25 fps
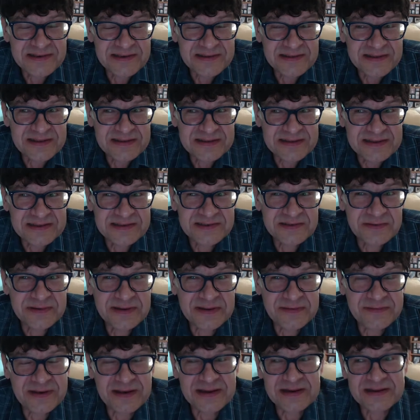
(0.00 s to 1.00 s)
I think that's the way
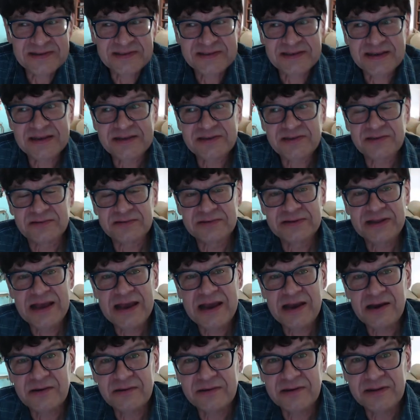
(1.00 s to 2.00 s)
I've got it scheduled
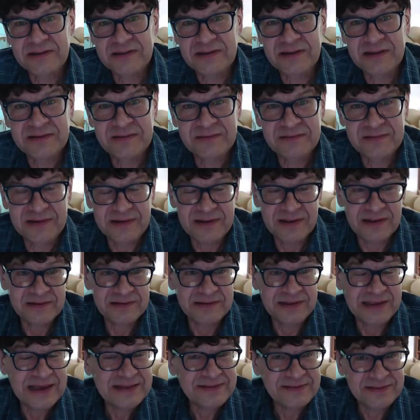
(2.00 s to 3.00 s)
now, and then
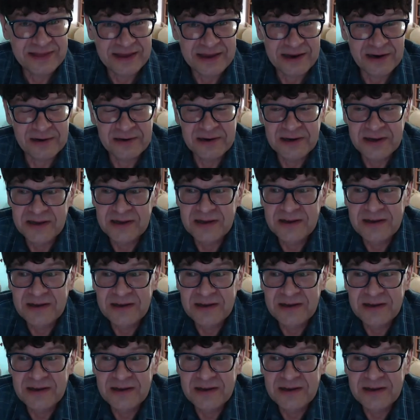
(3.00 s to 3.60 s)
get there,